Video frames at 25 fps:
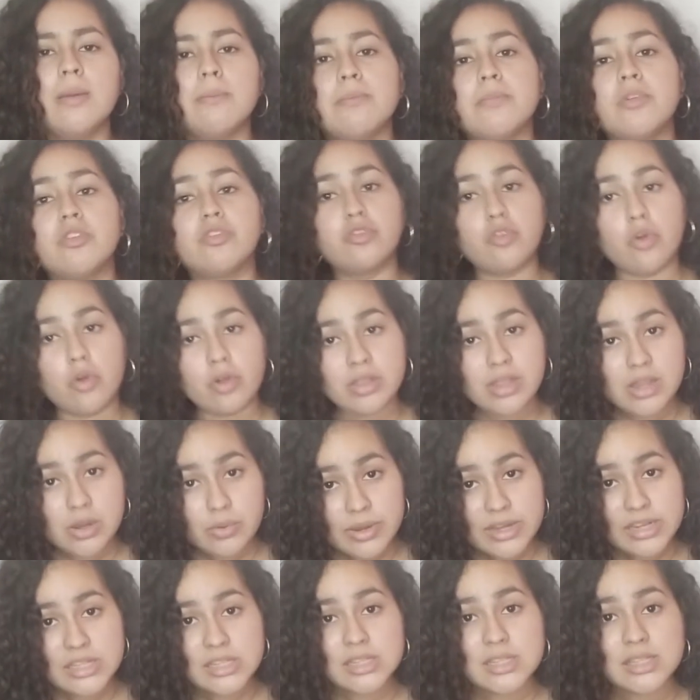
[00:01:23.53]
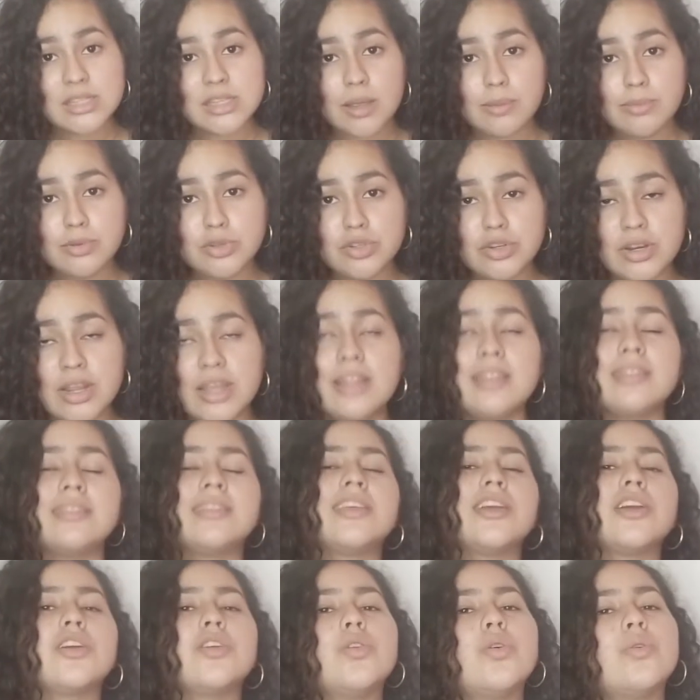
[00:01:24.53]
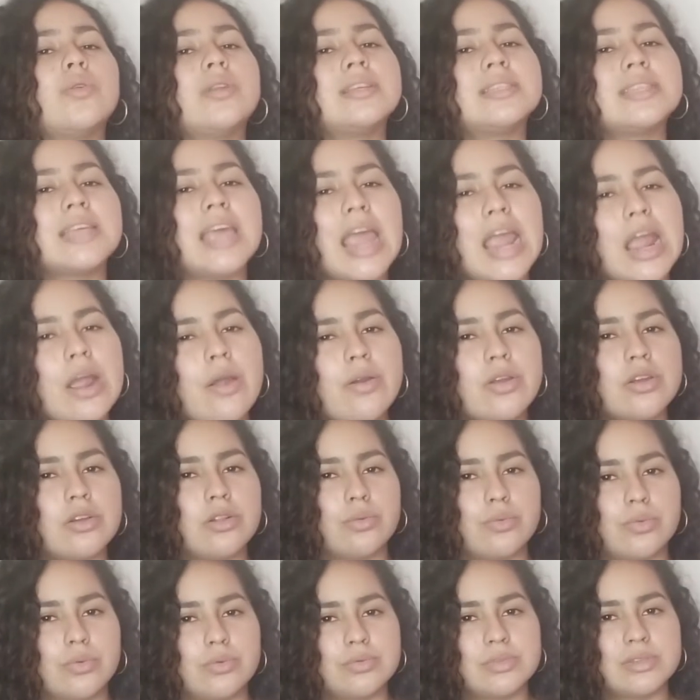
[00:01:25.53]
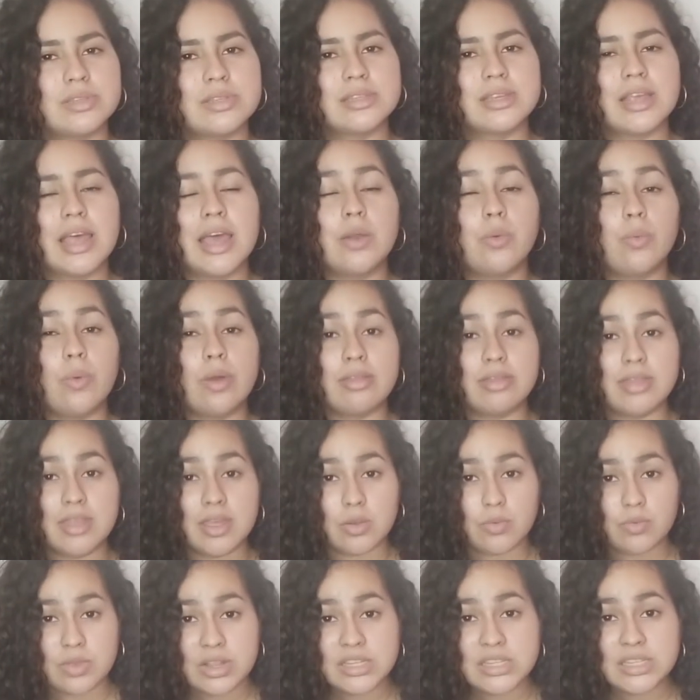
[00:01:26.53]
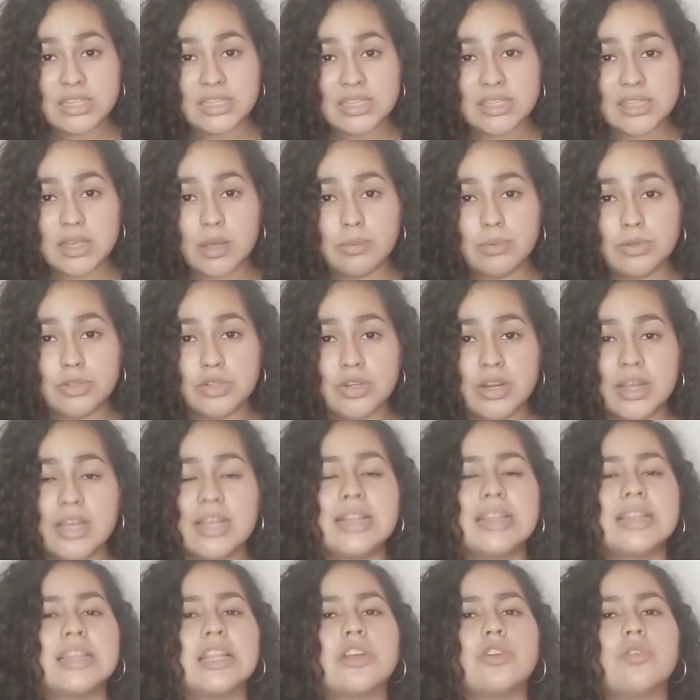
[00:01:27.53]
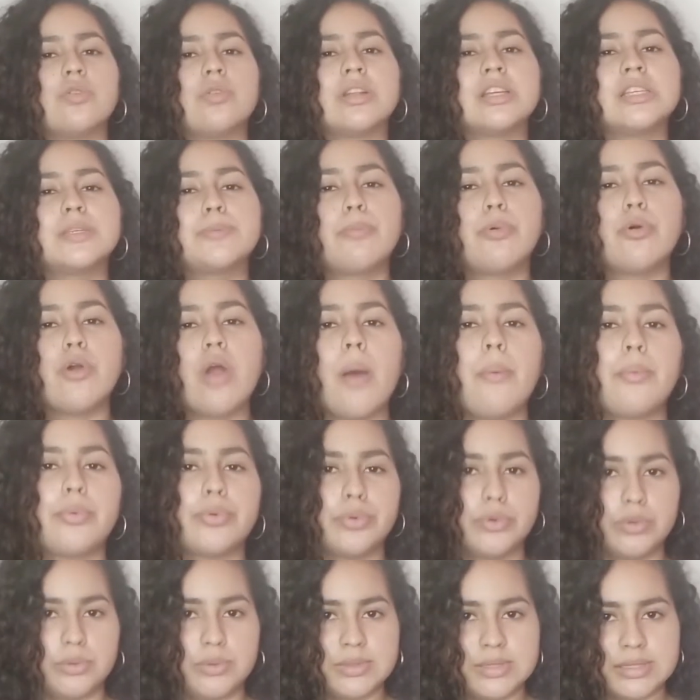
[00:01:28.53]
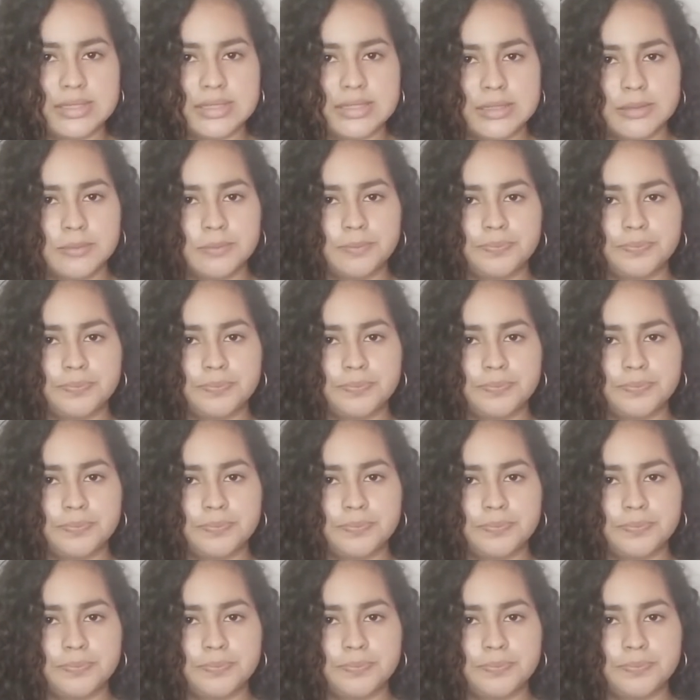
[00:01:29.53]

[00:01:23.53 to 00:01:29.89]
Before they reach the substrate, they are known as aerial roots, and when they reach the substrate, they're known as prop roots.